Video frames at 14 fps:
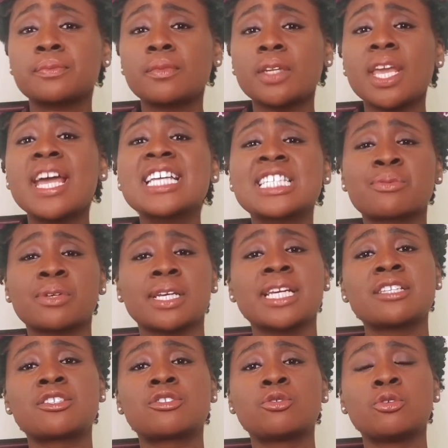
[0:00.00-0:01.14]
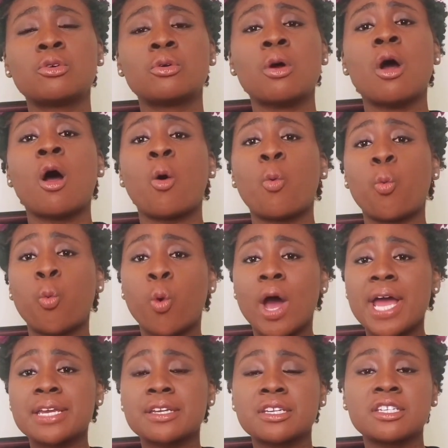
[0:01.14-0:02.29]
as it relates to
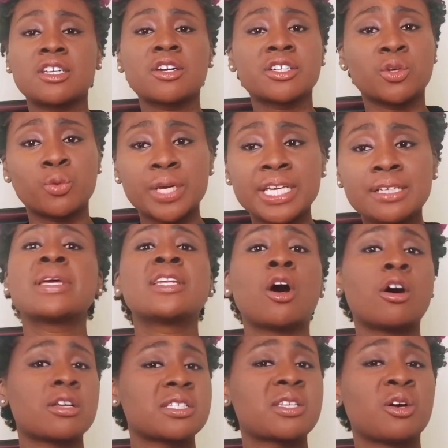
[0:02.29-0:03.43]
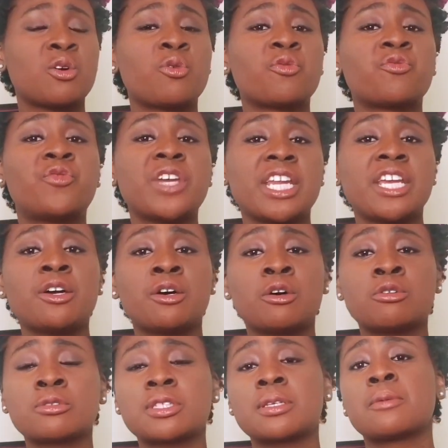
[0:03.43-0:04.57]
what you're doing. And also,
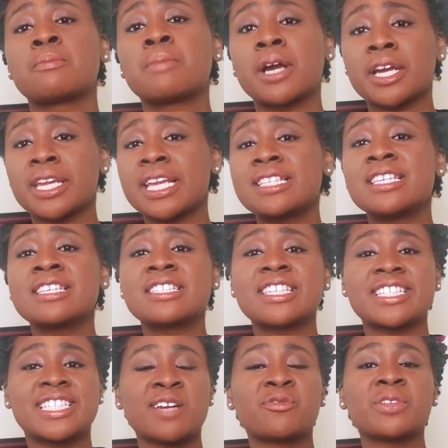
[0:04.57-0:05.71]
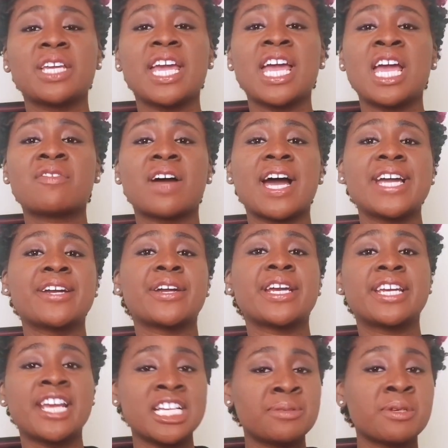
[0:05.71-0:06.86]
videos marketing tends to definitely have higher
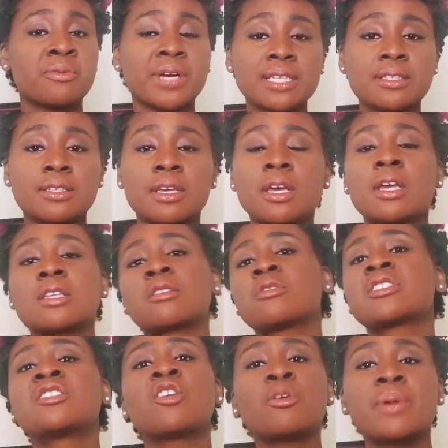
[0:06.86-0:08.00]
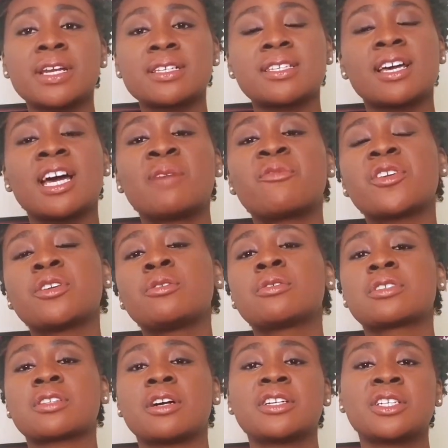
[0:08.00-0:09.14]
engagement rates, so it's no better time for you to
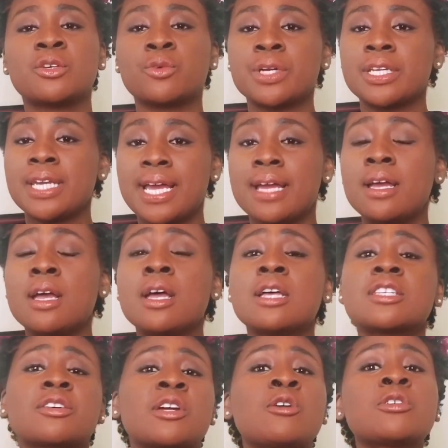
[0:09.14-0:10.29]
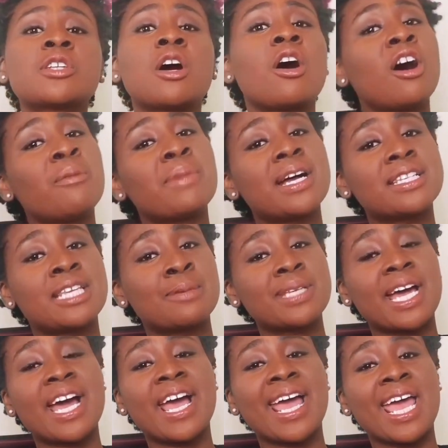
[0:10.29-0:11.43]
start doing that. So those are all my tips
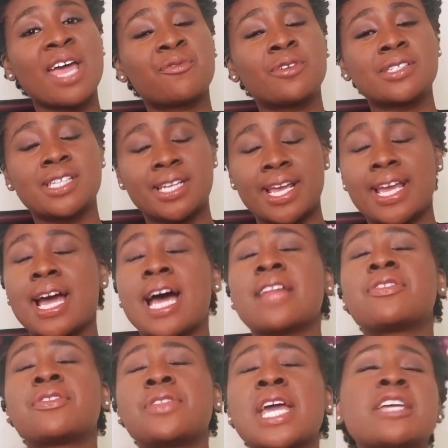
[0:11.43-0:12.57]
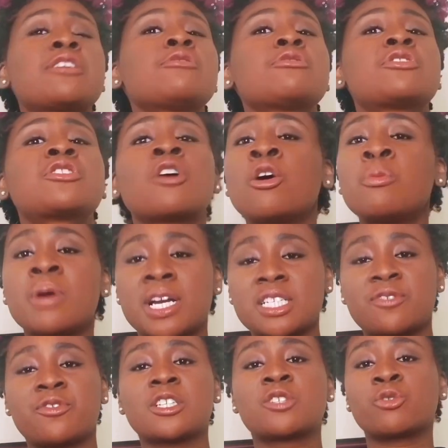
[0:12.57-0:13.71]
I have for today. I thank you so much
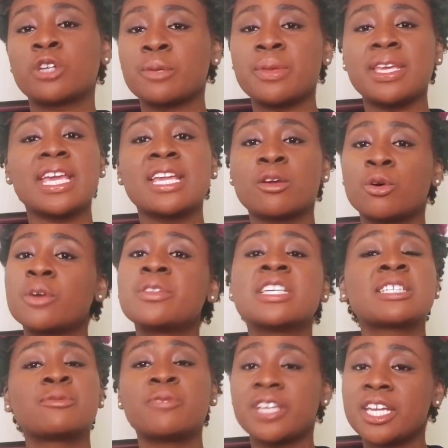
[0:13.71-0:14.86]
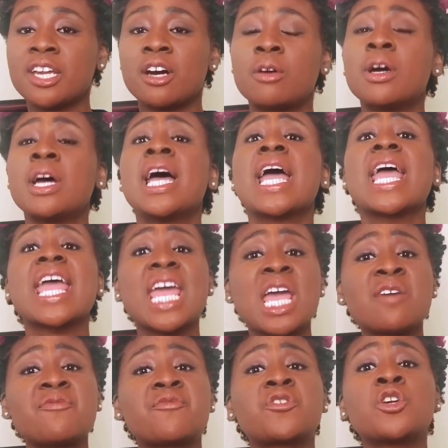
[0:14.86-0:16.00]
for joining me in on this video.
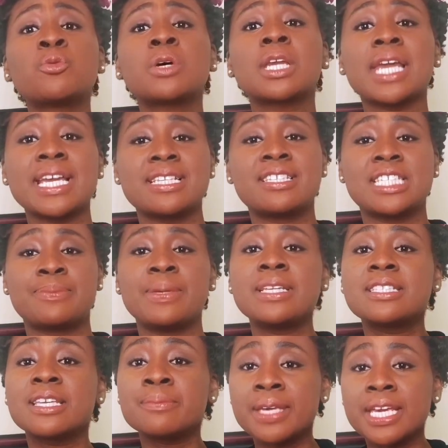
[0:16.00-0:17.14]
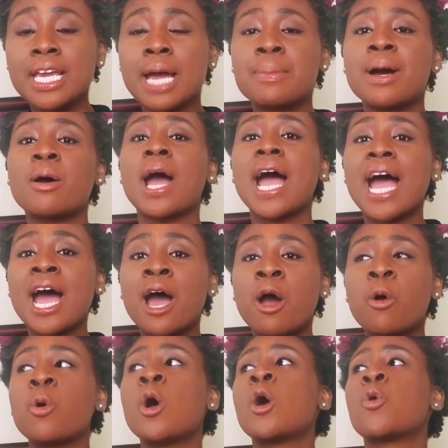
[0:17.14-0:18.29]
If you would like to speak to me about
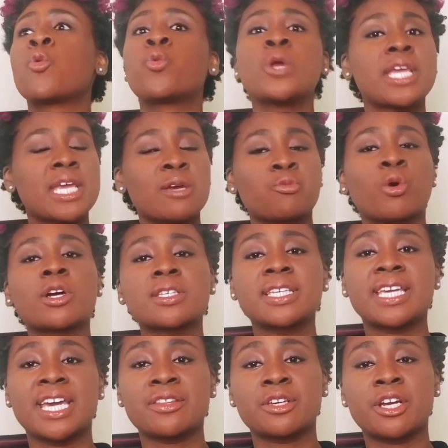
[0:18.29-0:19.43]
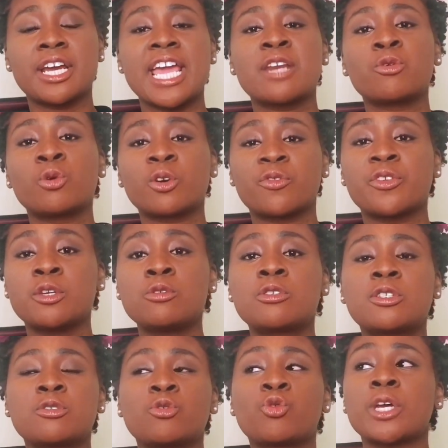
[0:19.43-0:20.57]
how we can work together in order for you
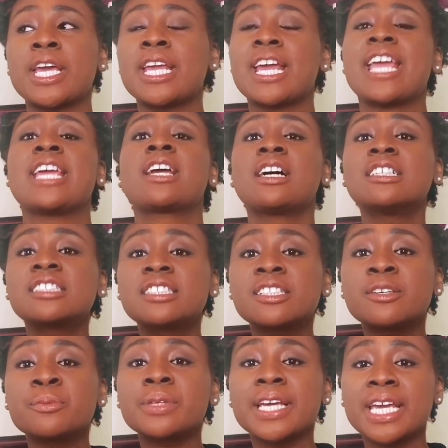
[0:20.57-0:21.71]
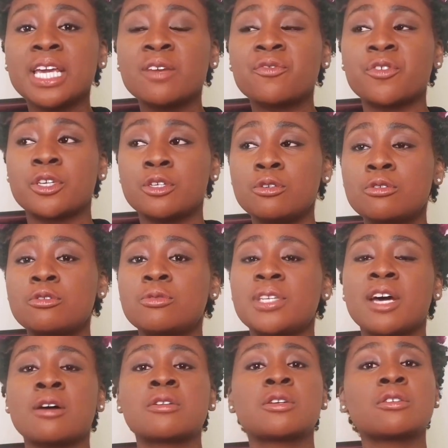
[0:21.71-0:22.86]
to create a custom plan for you to
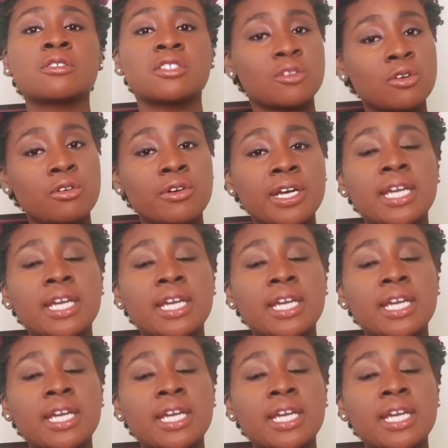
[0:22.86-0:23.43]
tell your story,